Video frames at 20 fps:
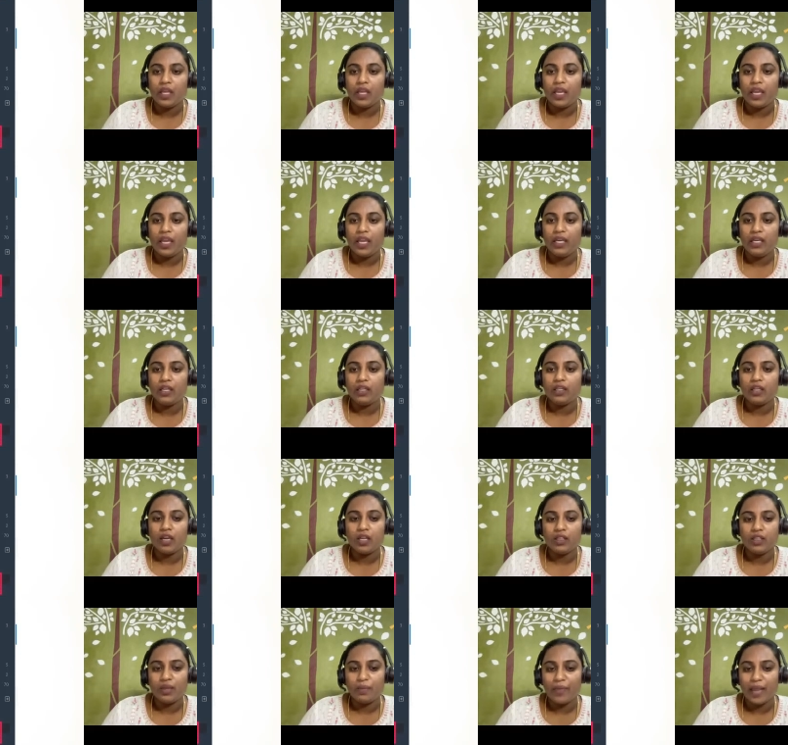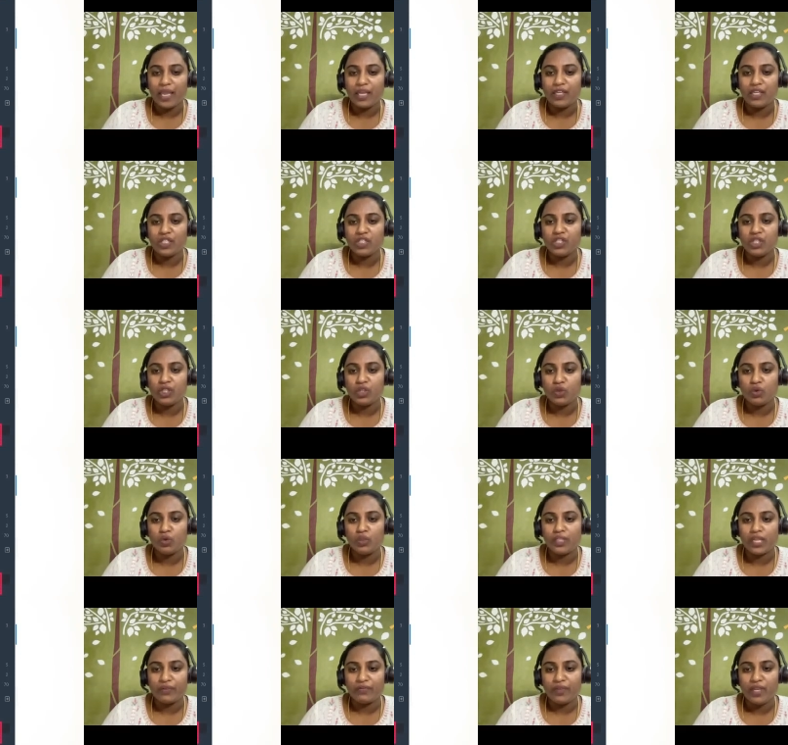In the migration tool
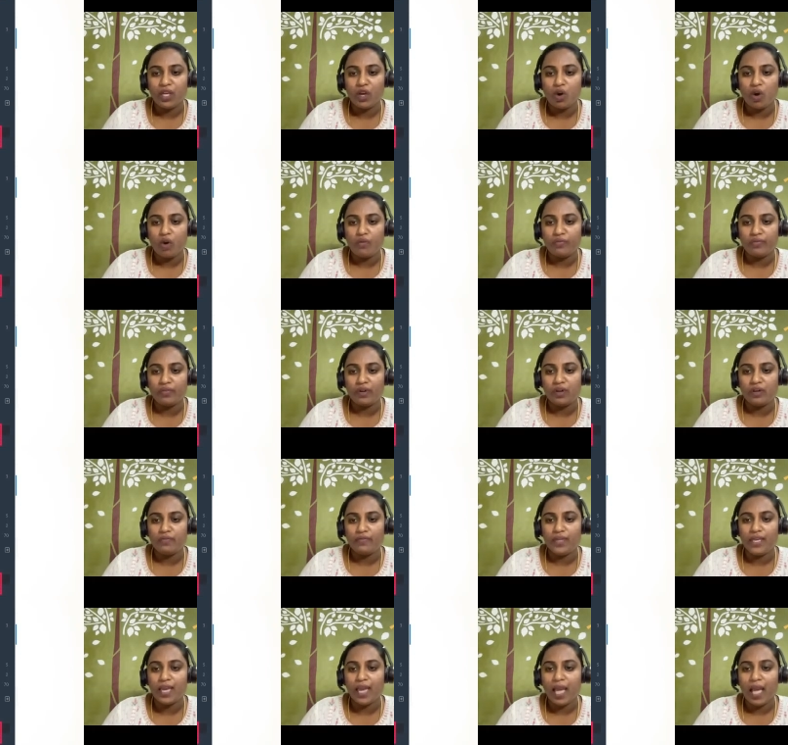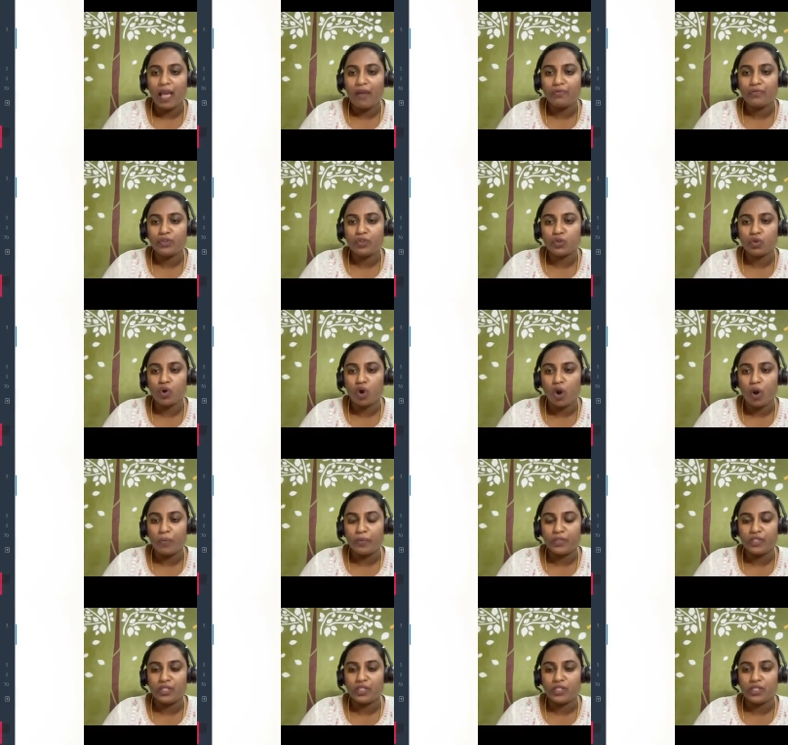that we offer, we have two
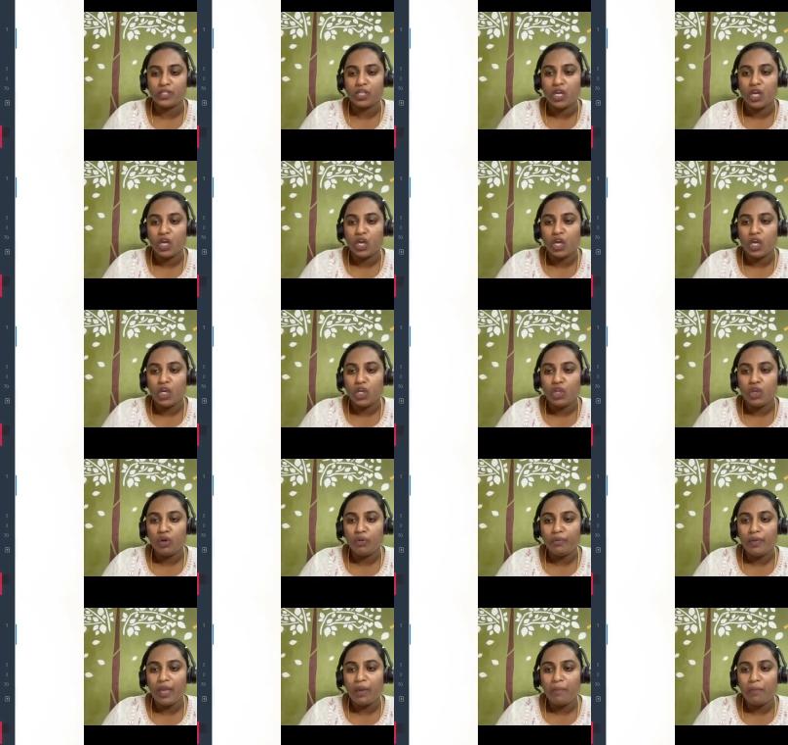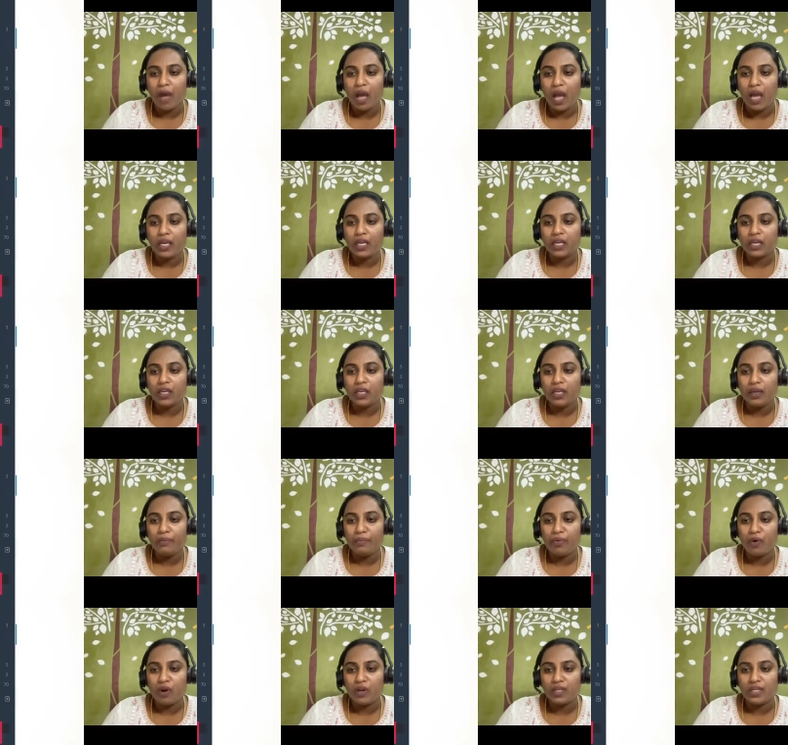options. You may mark
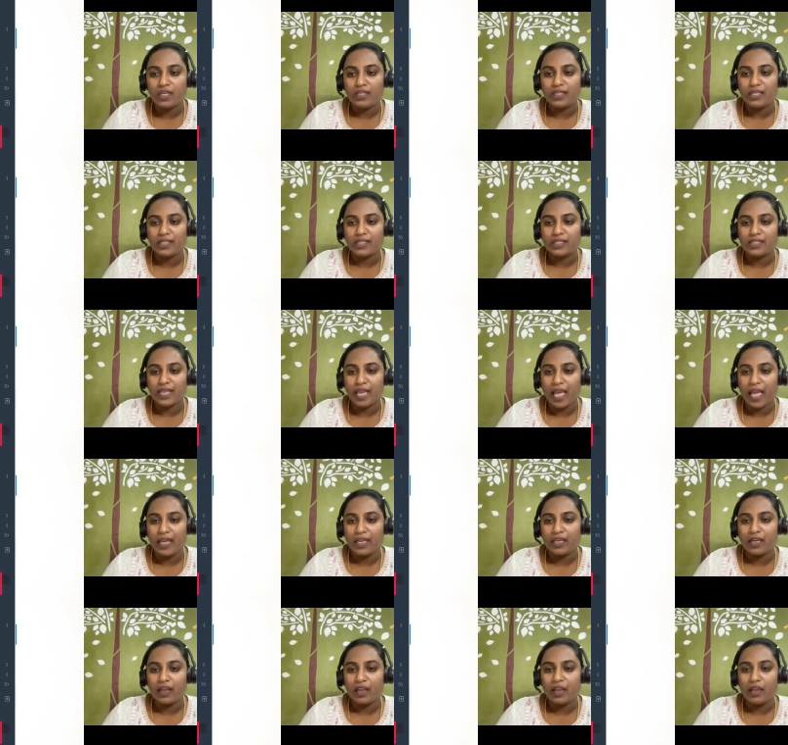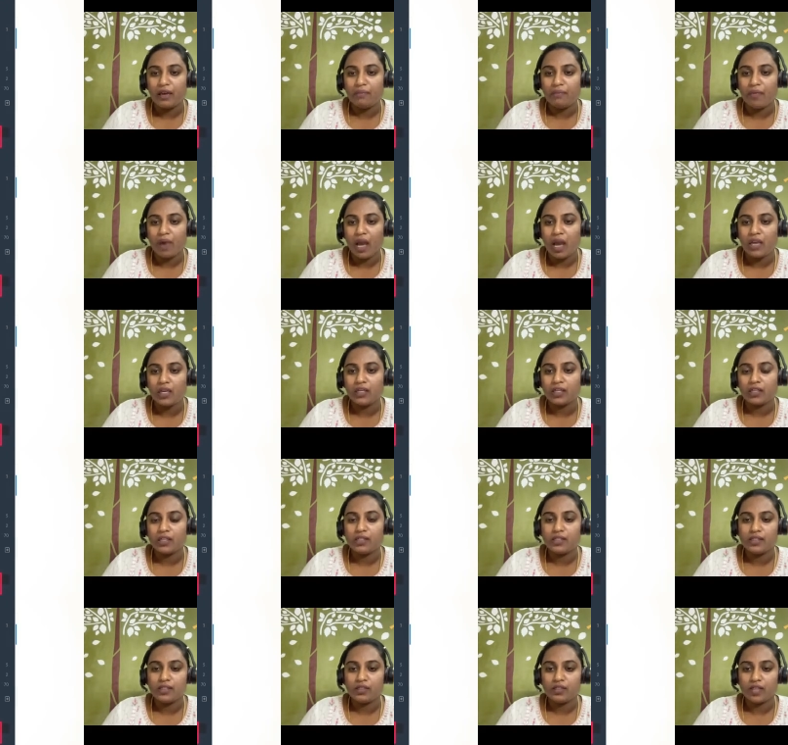important as tag and mark
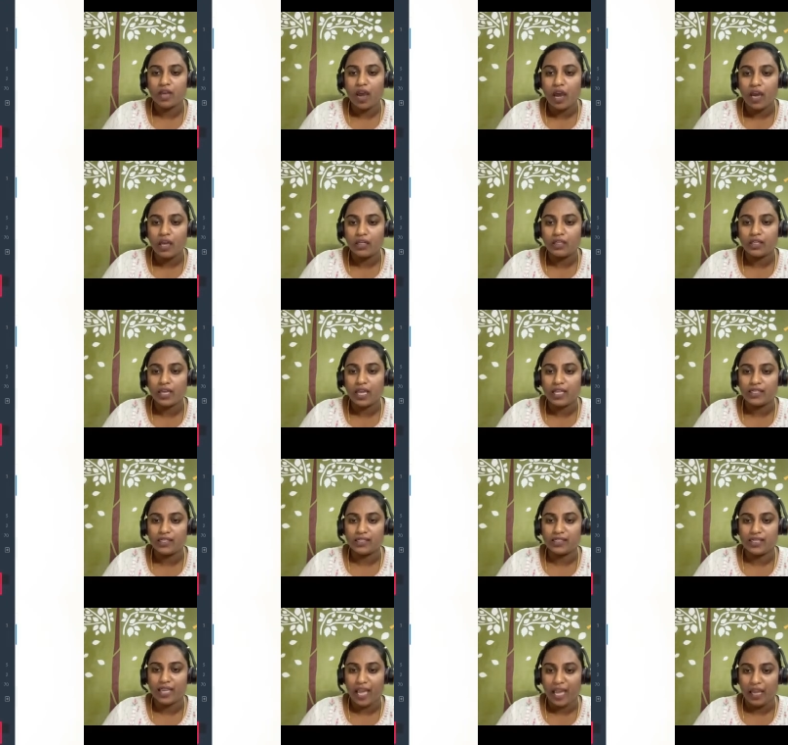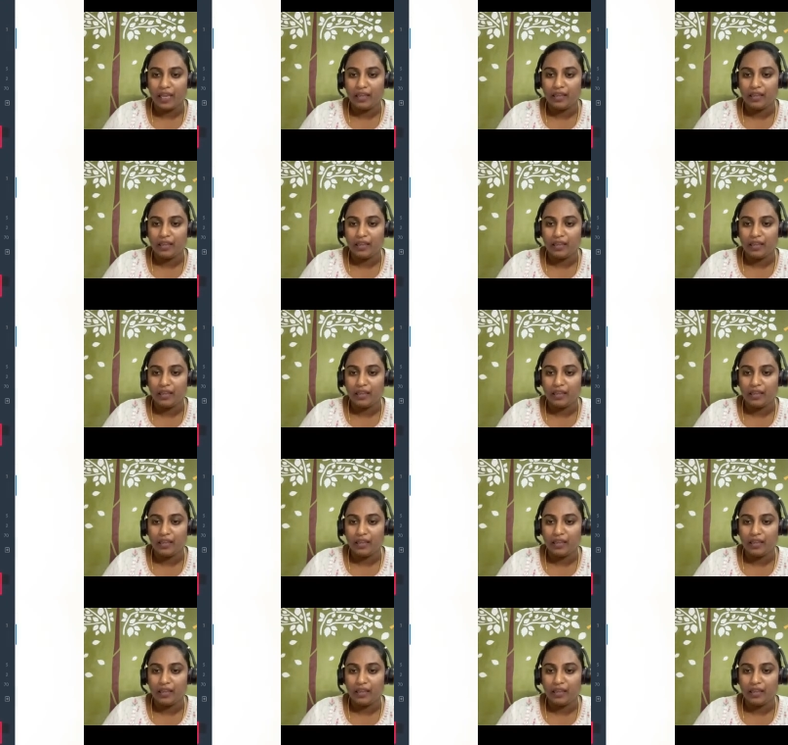starred as tag.